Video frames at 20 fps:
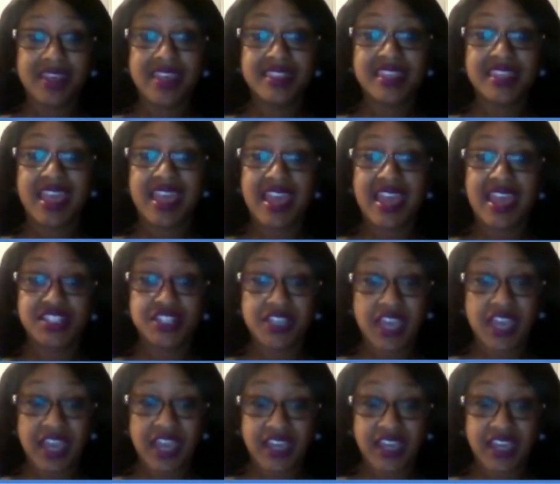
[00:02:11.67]
get the
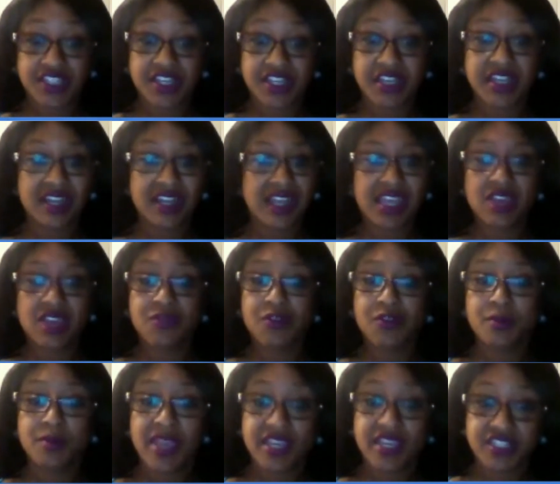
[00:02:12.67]
education and the
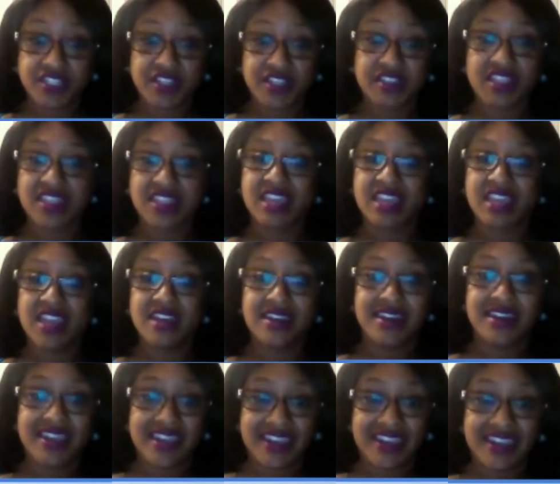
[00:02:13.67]
information that
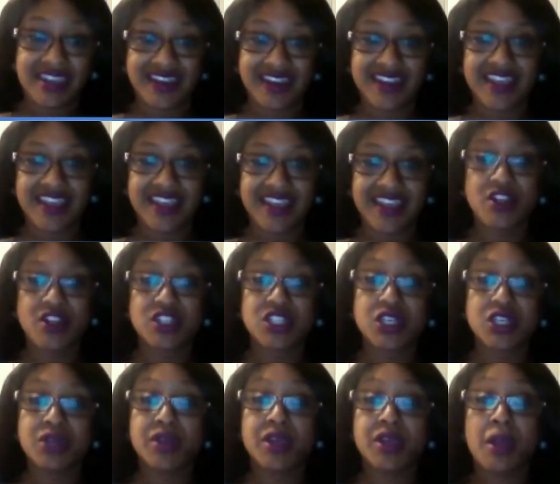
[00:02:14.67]
they need
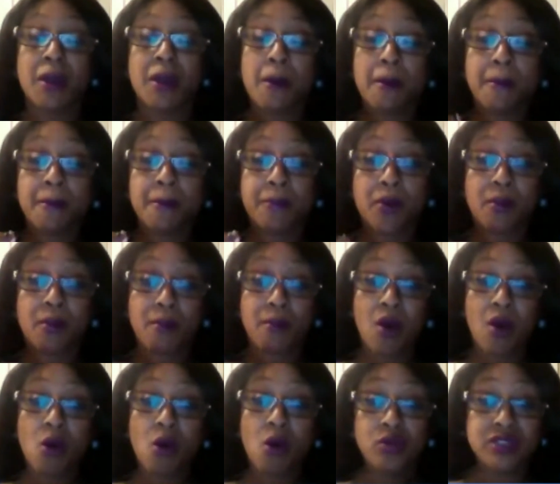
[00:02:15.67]
to
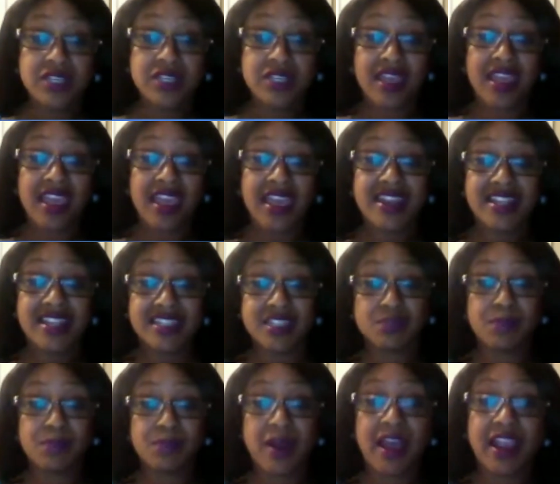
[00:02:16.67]
promote and
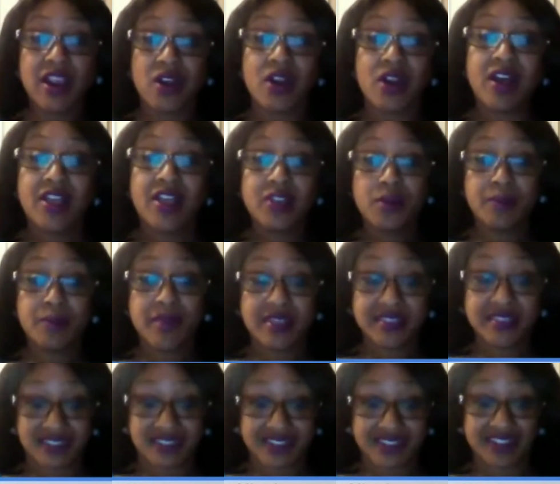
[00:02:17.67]
inspire other
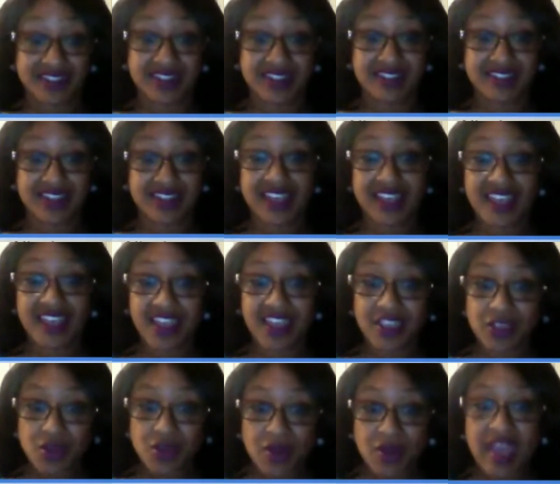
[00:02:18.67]
businesses.
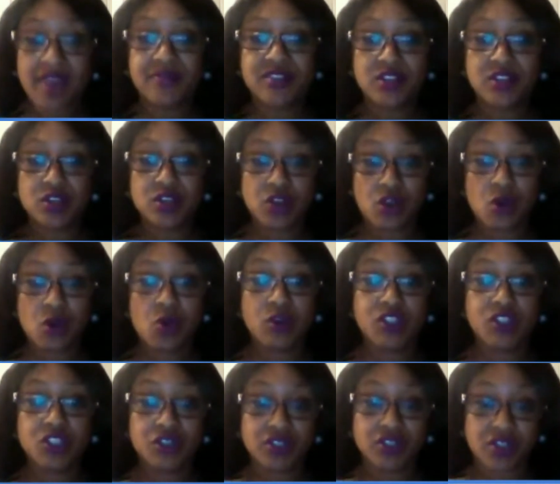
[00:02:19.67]
You have to
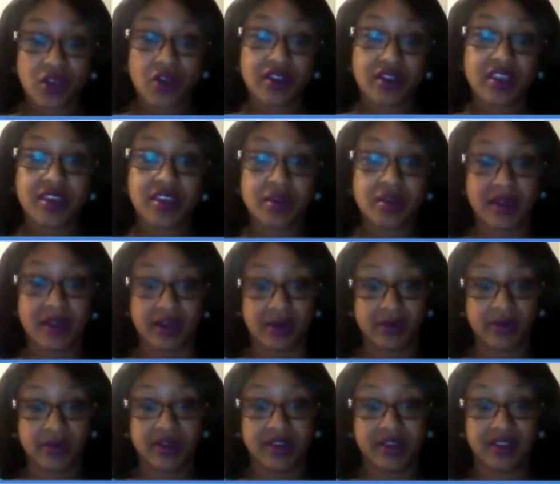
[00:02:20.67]
know what you're talking
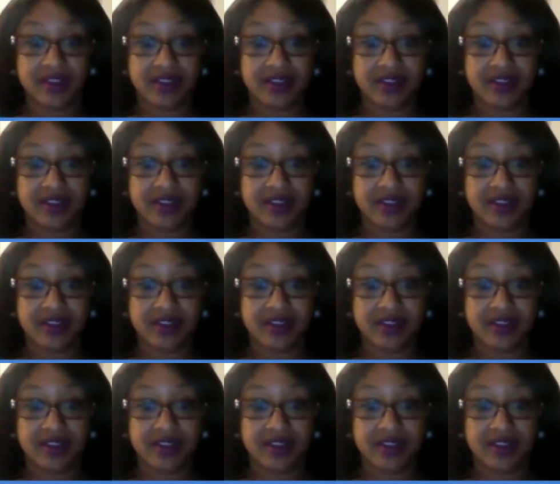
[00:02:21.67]
about